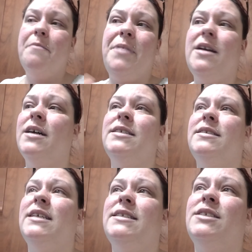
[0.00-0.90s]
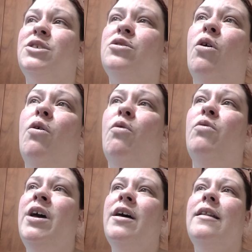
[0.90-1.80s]
Because it's
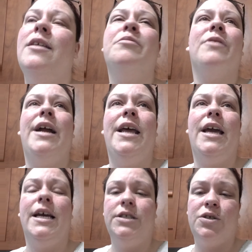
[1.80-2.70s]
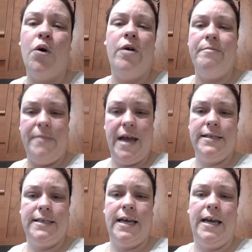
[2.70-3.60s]
so liberating. It's so
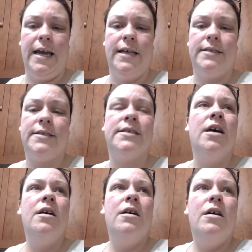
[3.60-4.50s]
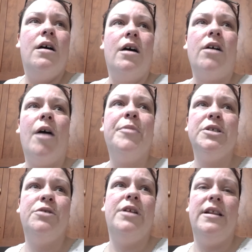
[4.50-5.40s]
amazing. It's an
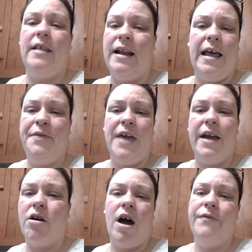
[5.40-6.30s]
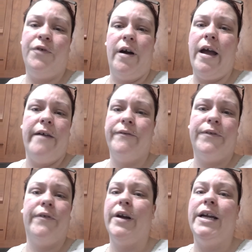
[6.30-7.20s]
opportunity that I thank God for
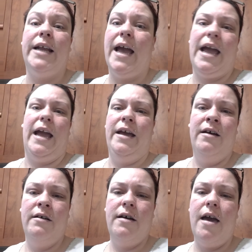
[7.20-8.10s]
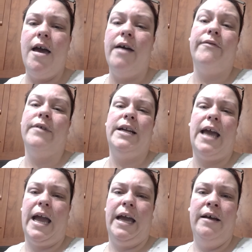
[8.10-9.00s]
every day. Every
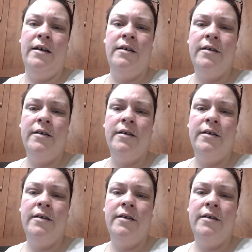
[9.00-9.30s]
day.